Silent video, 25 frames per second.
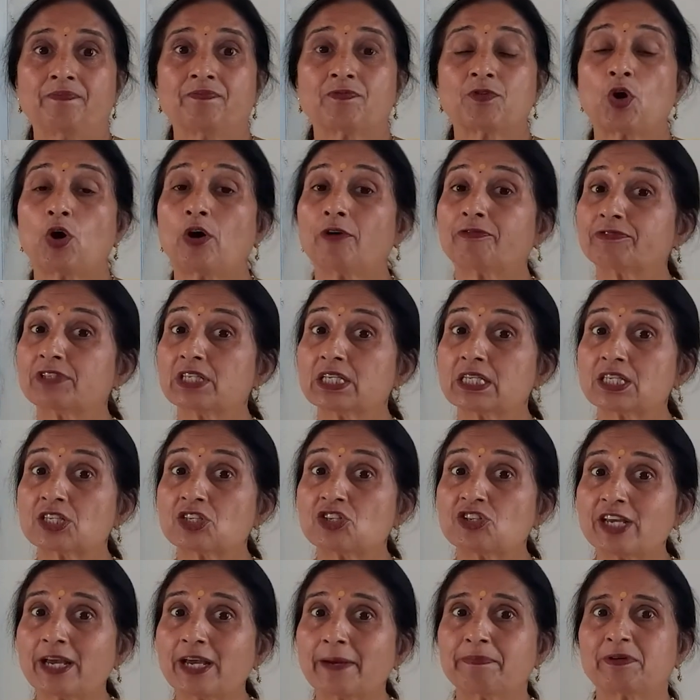of this
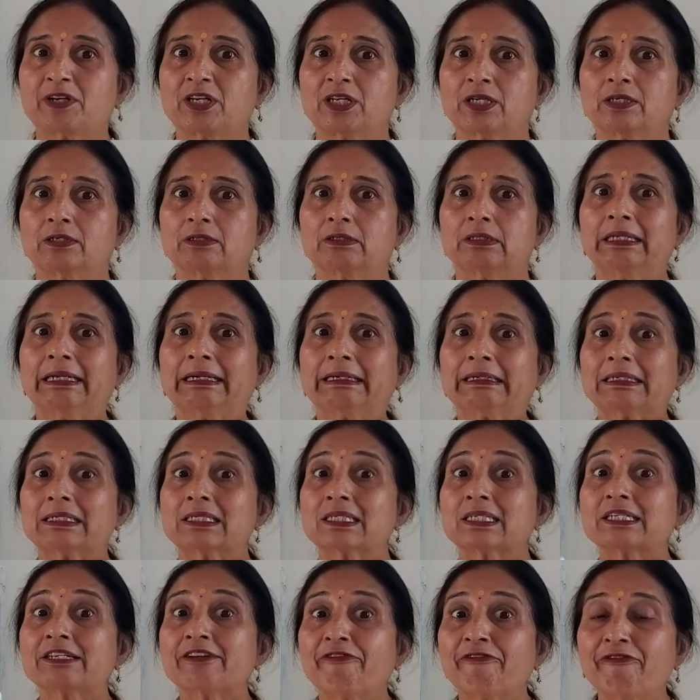chapter, that is
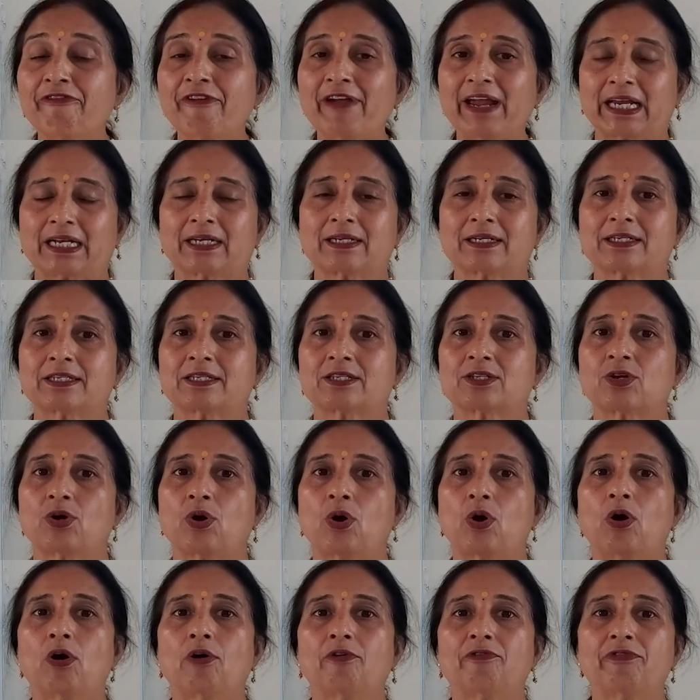defects
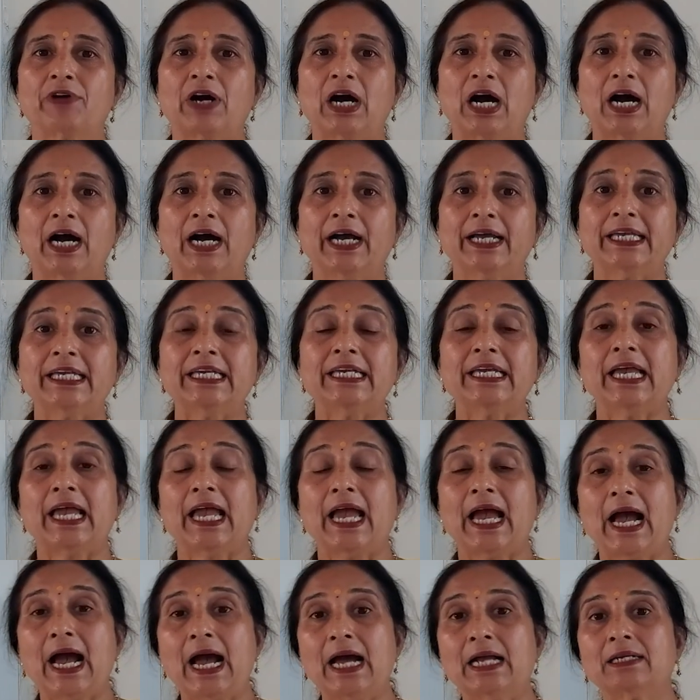of eye
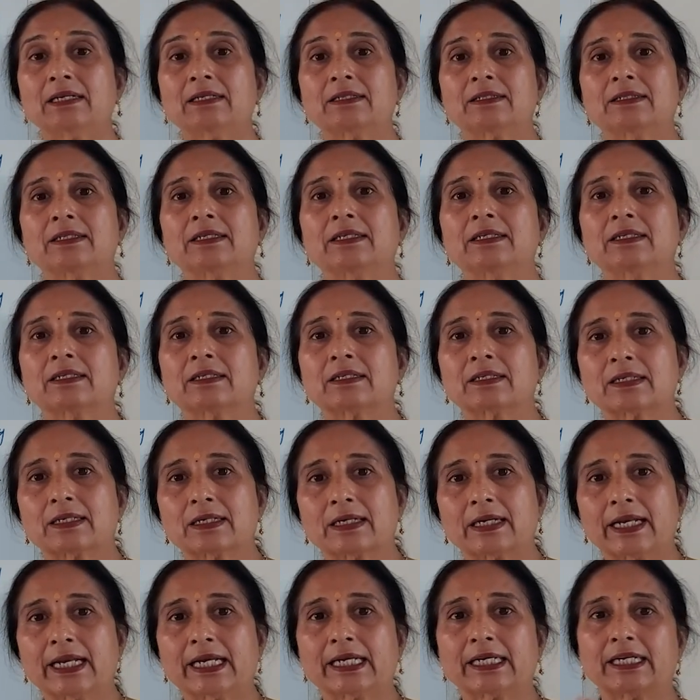and their
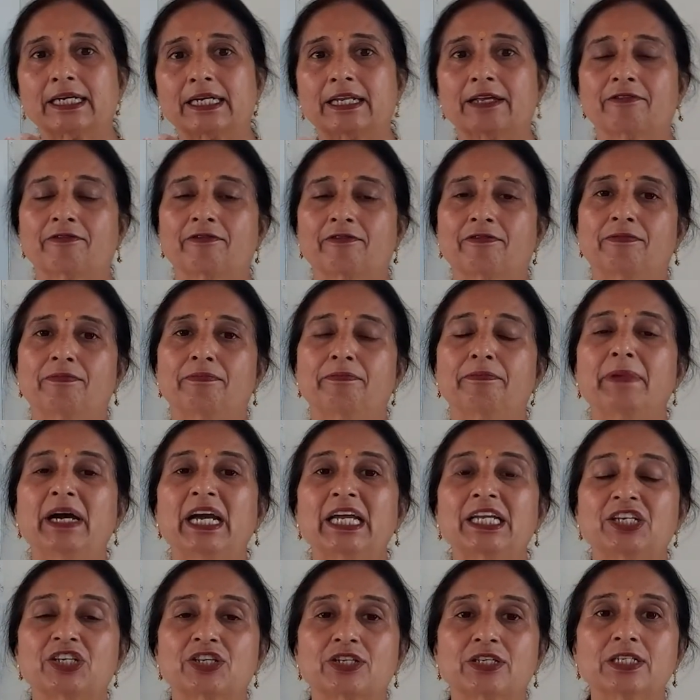corrective
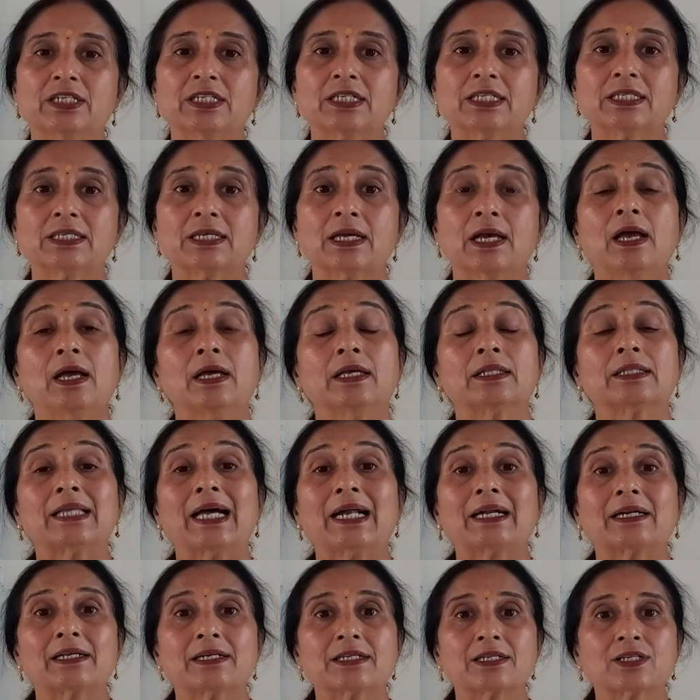measures,
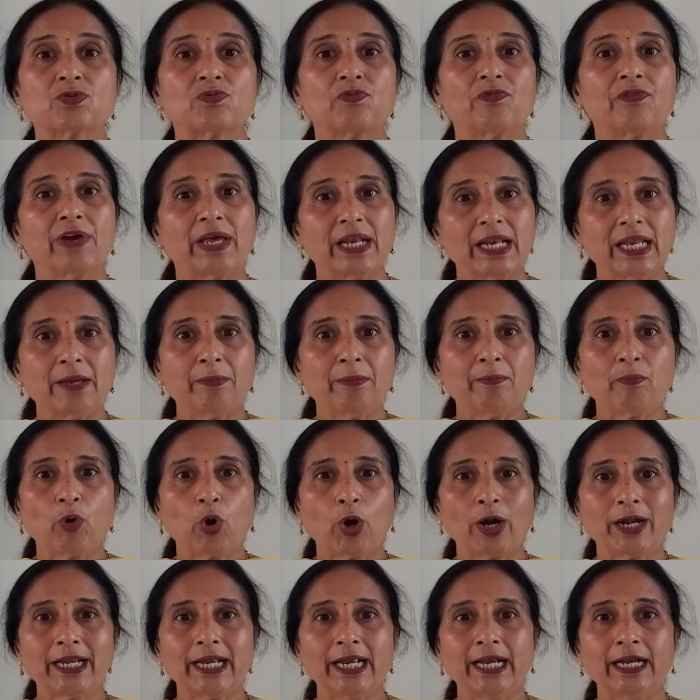that is very
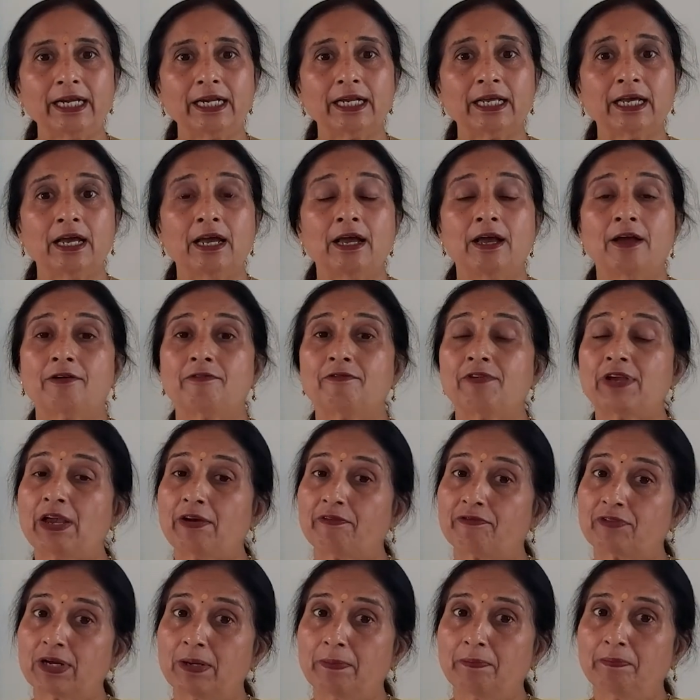important. We
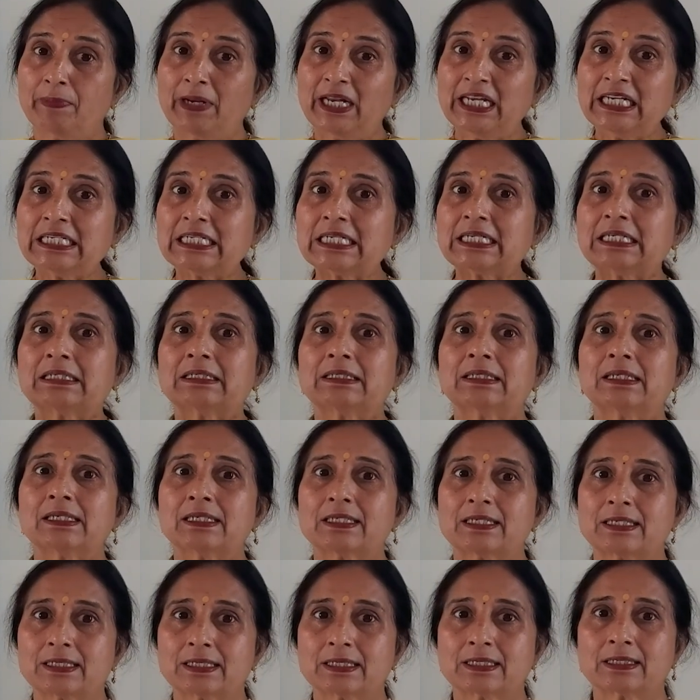have completed
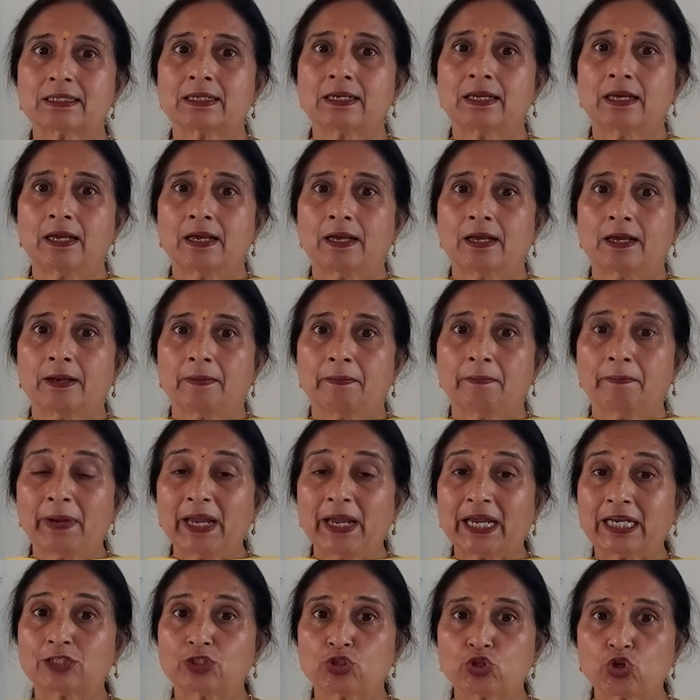this
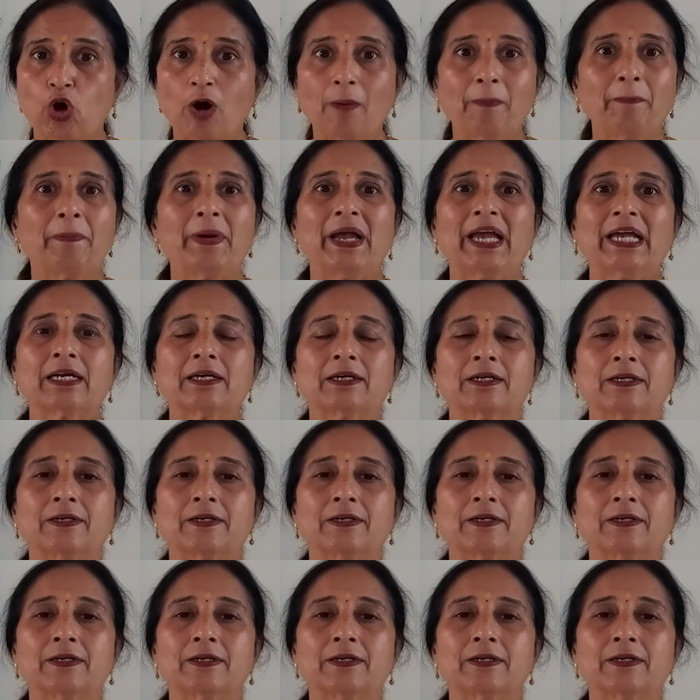big topic.